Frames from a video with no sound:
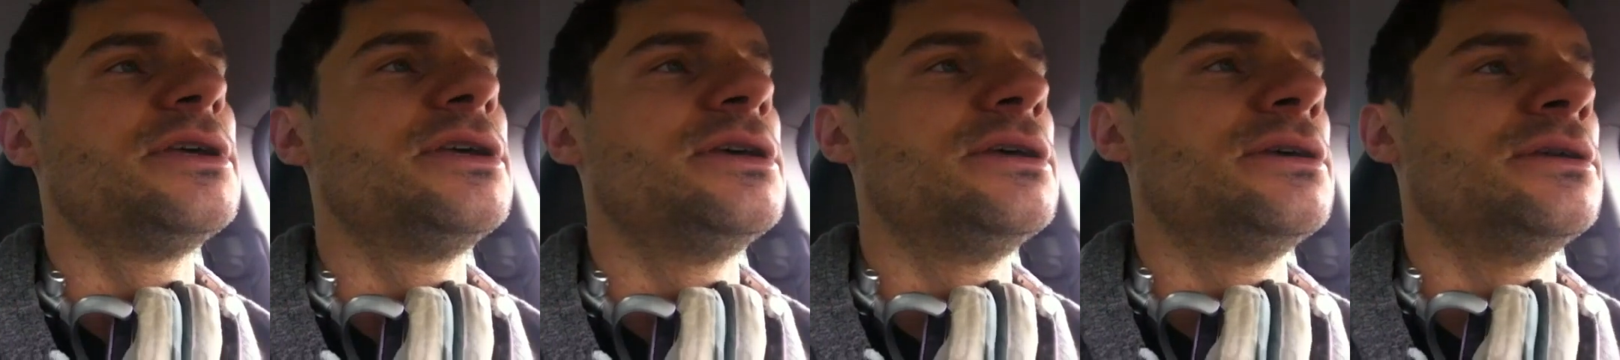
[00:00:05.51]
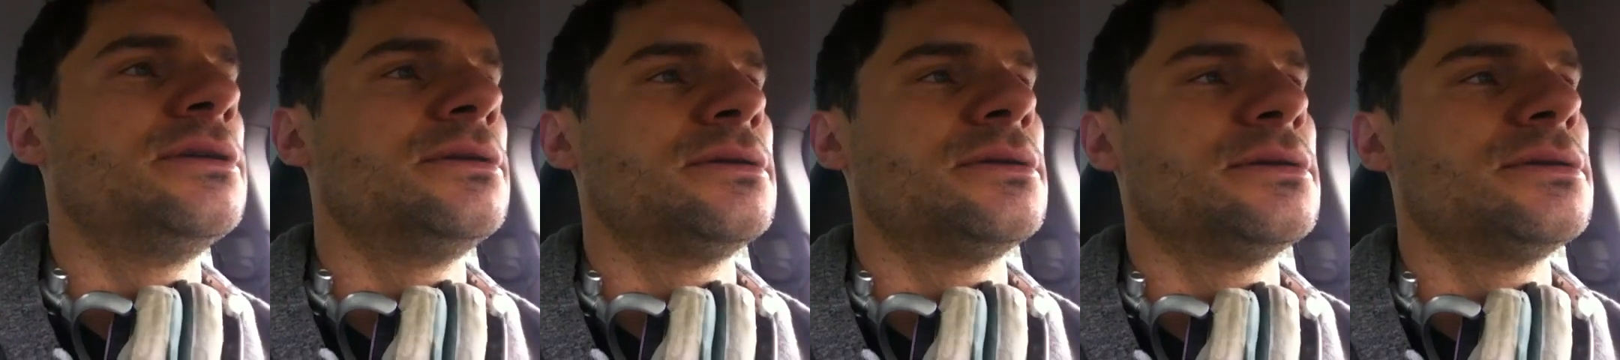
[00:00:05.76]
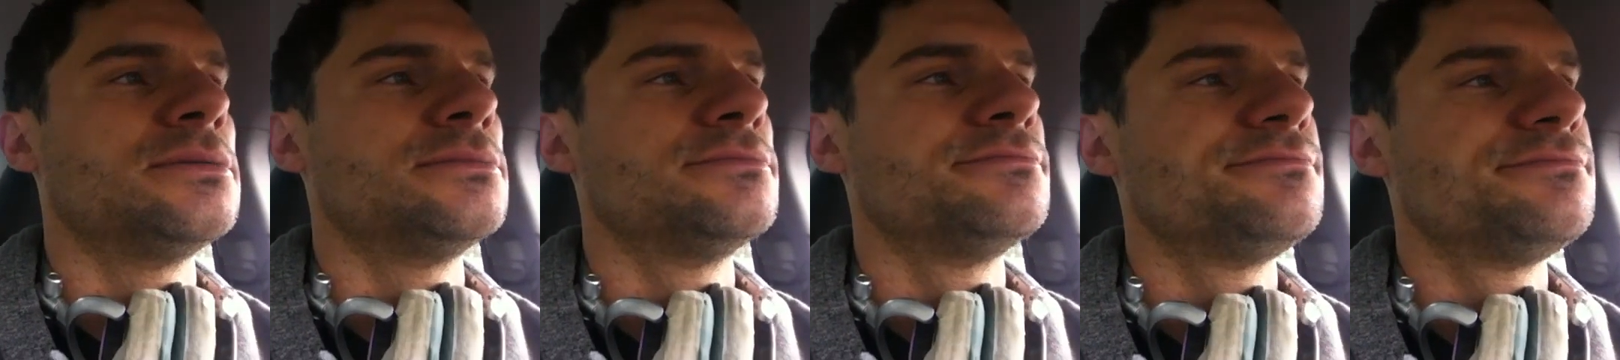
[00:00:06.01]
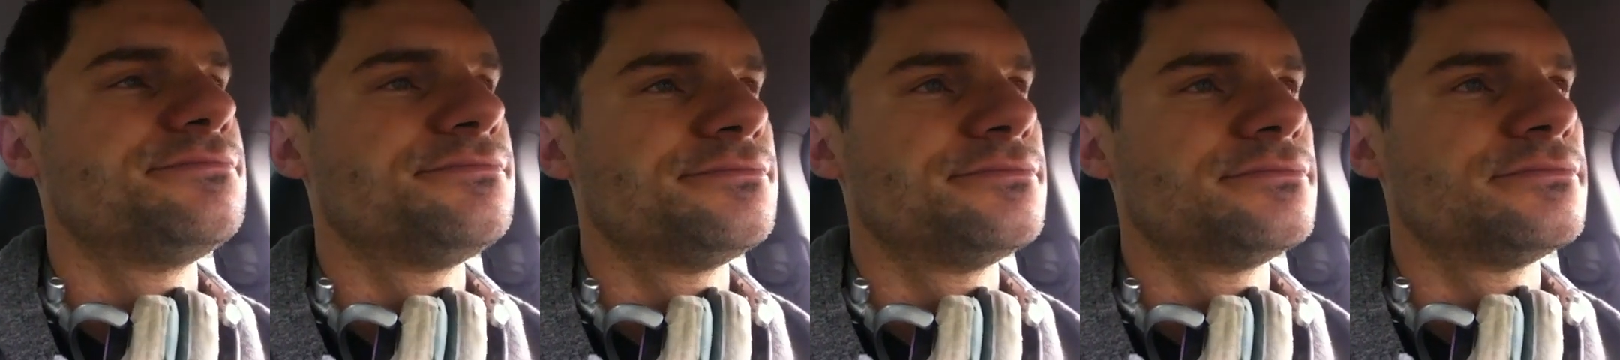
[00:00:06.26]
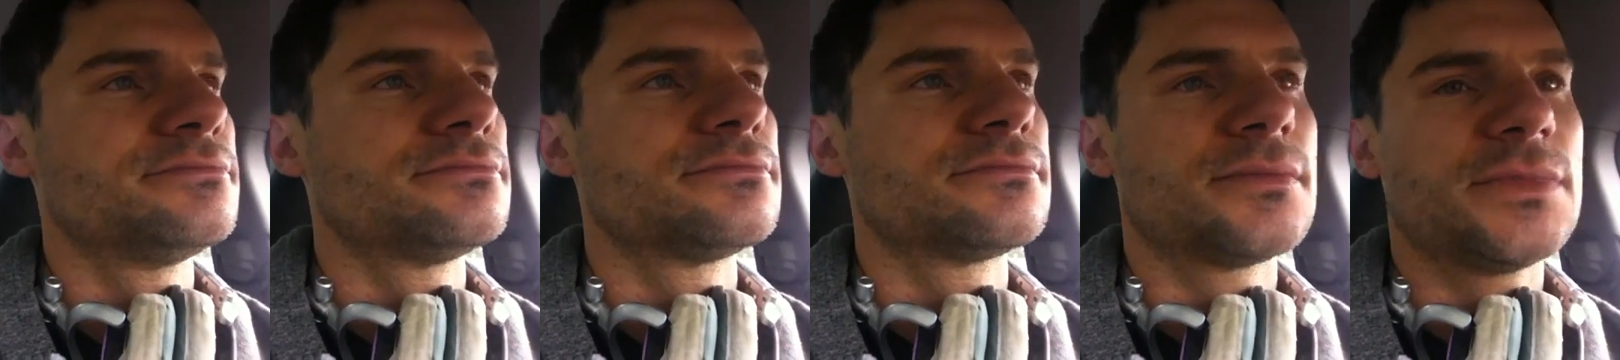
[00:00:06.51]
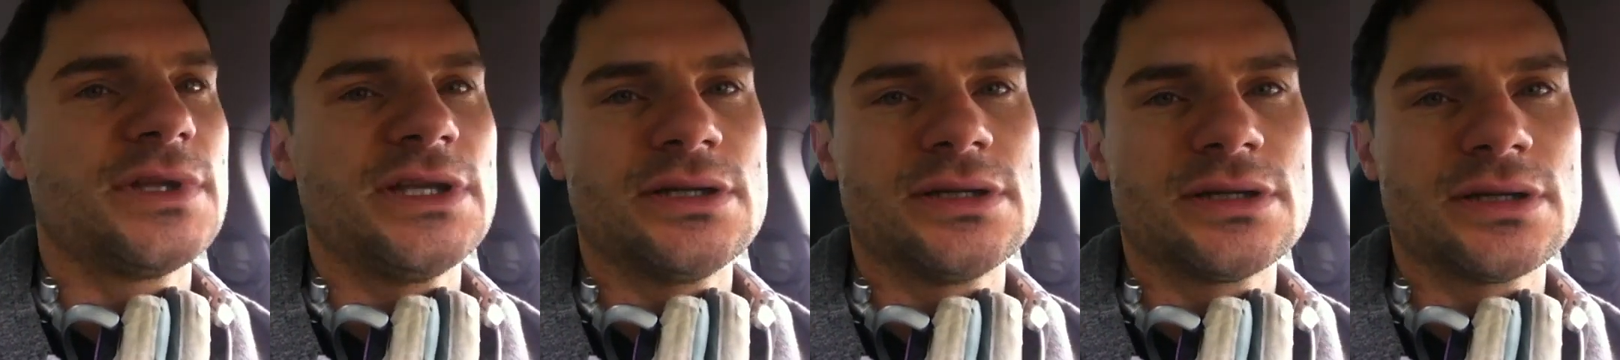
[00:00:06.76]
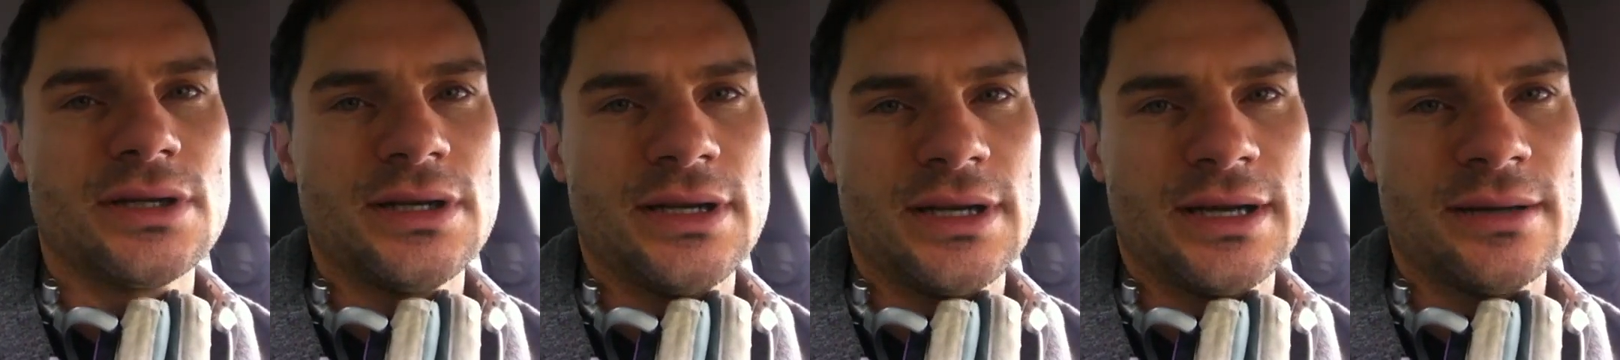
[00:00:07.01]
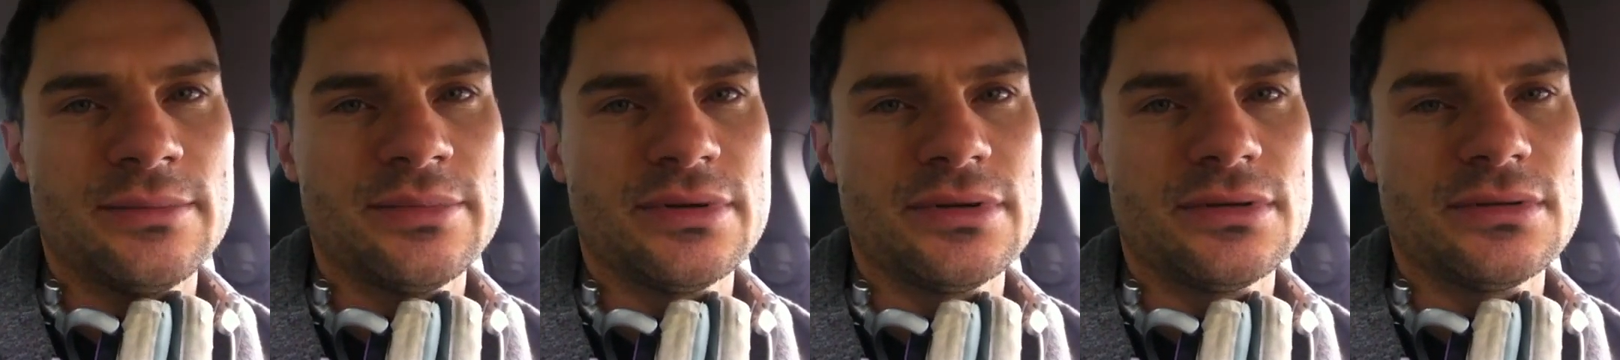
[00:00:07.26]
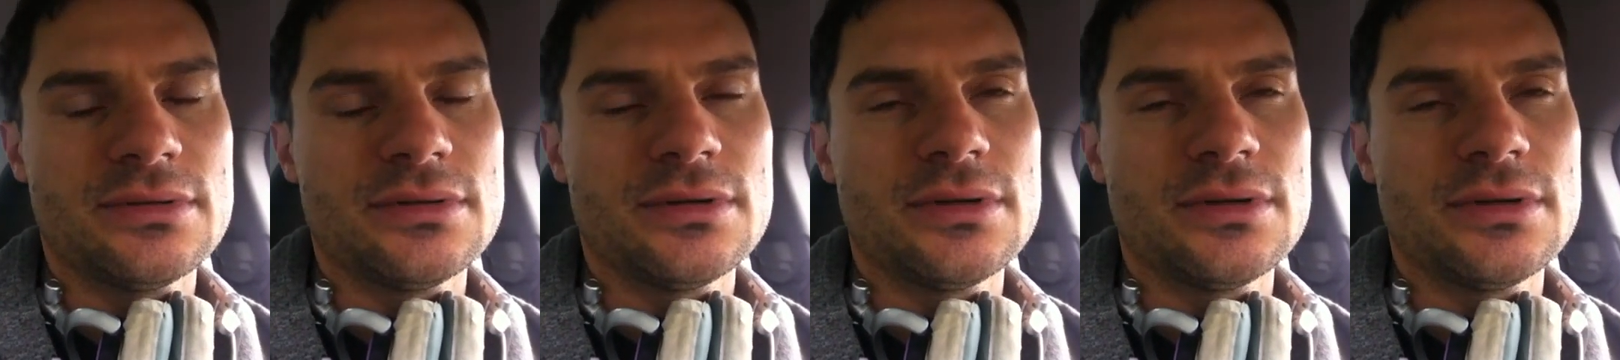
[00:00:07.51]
in um, in a club,